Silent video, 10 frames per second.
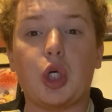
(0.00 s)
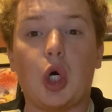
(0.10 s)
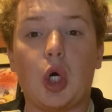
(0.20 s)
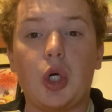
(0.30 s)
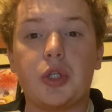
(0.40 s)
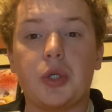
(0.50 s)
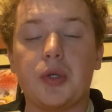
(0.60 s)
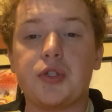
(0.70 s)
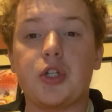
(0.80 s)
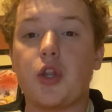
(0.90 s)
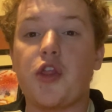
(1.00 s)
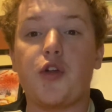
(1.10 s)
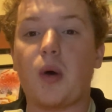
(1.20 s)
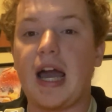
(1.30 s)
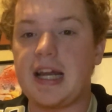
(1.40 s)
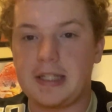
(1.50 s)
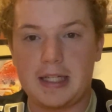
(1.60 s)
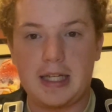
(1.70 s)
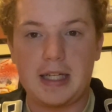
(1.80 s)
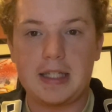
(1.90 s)
Cardinals. Thrashed
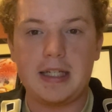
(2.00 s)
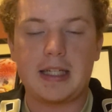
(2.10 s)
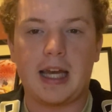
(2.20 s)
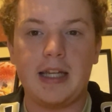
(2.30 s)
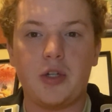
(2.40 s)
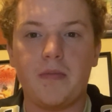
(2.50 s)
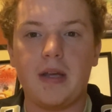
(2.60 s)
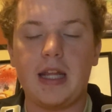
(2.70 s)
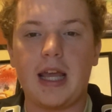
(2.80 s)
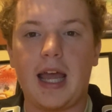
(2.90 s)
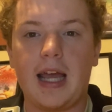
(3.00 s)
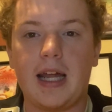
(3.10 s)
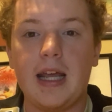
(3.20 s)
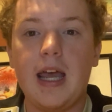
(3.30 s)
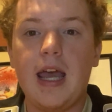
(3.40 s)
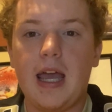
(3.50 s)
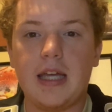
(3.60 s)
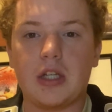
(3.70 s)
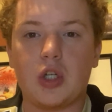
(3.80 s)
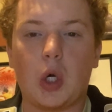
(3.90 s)
the Tennessee Titans, who many had
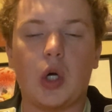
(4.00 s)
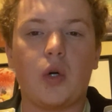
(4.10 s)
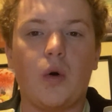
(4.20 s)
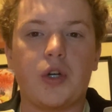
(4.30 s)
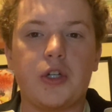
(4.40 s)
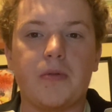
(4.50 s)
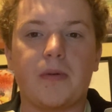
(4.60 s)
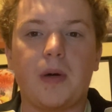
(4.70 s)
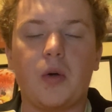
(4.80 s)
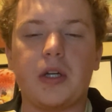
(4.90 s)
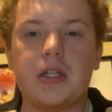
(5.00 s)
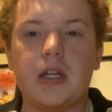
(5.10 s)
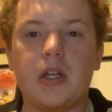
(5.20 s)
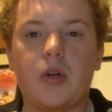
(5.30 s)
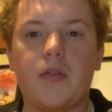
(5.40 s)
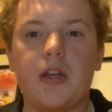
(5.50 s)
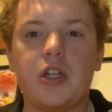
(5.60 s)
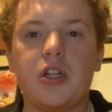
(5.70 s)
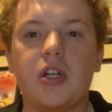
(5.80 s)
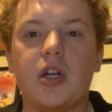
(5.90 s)
as a dark horse Super Bowl contender
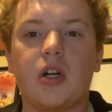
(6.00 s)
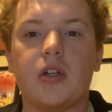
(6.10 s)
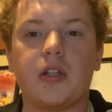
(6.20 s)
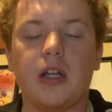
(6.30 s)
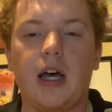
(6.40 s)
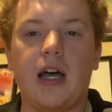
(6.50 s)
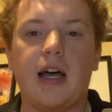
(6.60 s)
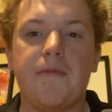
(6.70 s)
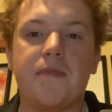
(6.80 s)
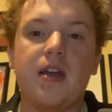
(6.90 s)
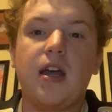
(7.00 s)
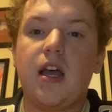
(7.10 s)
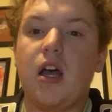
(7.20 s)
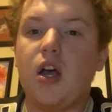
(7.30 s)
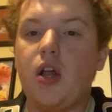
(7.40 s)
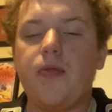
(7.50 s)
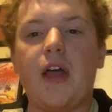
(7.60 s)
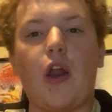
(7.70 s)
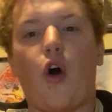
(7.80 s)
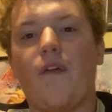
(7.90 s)
this year. That
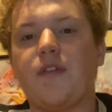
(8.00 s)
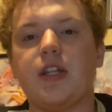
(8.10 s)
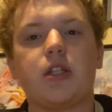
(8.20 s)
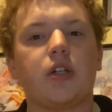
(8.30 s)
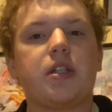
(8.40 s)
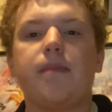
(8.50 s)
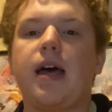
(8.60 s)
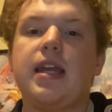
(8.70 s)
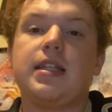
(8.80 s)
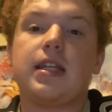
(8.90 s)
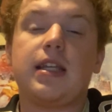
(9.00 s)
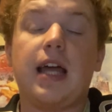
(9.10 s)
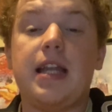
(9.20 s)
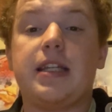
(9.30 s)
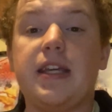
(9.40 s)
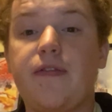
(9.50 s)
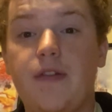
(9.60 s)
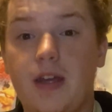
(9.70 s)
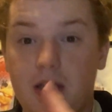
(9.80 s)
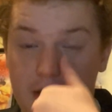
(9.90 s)
offense looks amazing. That
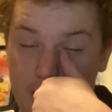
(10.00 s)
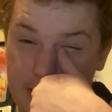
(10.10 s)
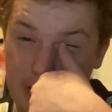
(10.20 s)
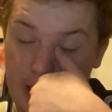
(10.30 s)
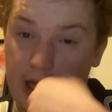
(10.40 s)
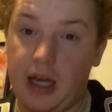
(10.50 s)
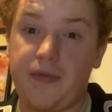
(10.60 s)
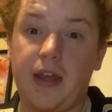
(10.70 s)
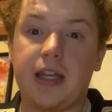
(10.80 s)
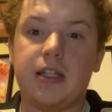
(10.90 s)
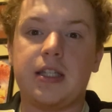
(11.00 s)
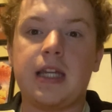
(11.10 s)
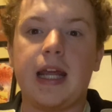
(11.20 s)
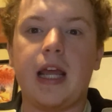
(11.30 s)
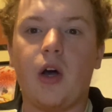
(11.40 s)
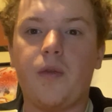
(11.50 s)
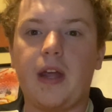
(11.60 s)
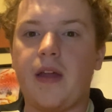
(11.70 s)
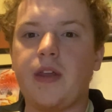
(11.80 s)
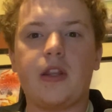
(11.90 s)
defense, if they can stay
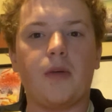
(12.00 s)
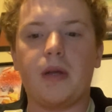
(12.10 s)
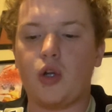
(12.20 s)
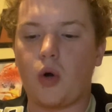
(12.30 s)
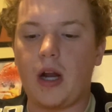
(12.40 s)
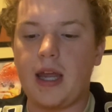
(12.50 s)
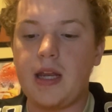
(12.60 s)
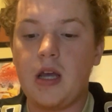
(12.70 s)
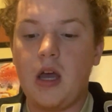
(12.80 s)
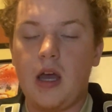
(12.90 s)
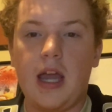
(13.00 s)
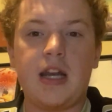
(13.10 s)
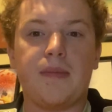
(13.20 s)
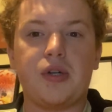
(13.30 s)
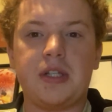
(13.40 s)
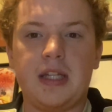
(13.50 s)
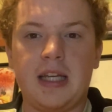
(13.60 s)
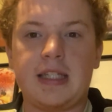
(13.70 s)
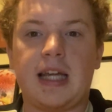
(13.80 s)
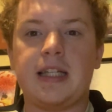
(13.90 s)
healthy, I think they'll be great. And number
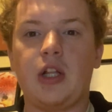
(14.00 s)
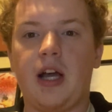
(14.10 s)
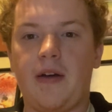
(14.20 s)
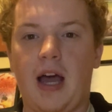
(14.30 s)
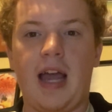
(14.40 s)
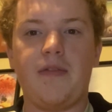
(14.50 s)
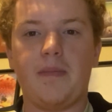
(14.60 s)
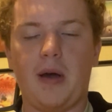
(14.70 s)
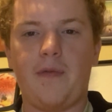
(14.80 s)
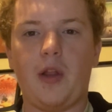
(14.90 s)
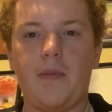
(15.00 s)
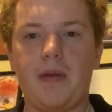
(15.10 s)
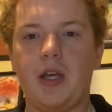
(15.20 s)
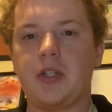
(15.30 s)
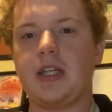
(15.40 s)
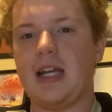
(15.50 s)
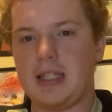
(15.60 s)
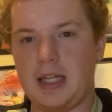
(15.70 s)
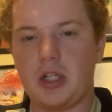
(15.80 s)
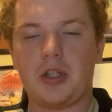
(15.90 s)
6, I have the Buffalo Bills. Yes,
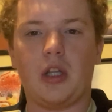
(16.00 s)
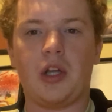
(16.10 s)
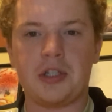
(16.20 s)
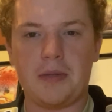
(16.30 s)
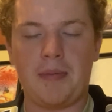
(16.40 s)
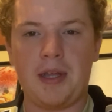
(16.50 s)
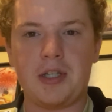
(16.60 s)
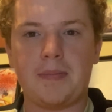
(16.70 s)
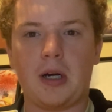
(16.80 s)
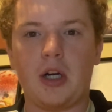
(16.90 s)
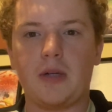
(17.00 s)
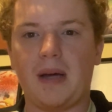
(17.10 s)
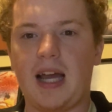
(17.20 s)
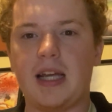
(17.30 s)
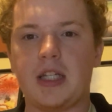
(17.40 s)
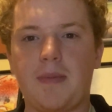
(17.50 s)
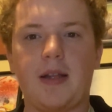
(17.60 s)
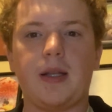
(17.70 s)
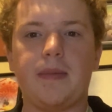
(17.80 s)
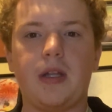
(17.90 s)
they took the loss to Pittsburgh, but I
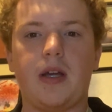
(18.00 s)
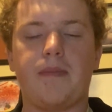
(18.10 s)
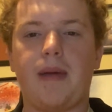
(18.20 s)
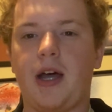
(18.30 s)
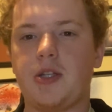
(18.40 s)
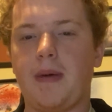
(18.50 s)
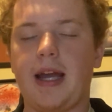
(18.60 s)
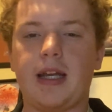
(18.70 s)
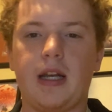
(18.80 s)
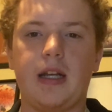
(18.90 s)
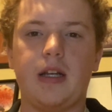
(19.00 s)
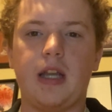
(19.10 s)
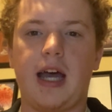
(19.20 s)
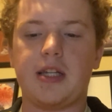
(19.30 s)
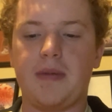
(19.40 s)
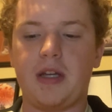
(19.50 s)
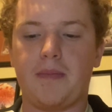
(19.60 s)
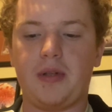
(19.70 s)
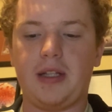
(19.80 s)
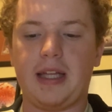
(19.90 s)
expect them to bounce back and not to be
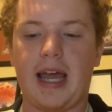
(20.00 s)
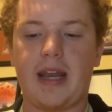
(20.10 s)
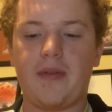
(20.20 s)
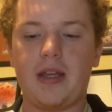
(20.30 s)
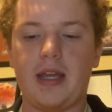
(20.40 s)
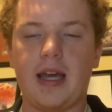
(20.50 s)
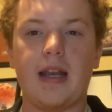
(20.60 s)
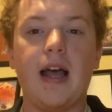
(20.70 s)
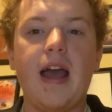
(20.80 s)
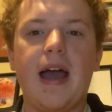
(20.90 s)
completely out of it yet.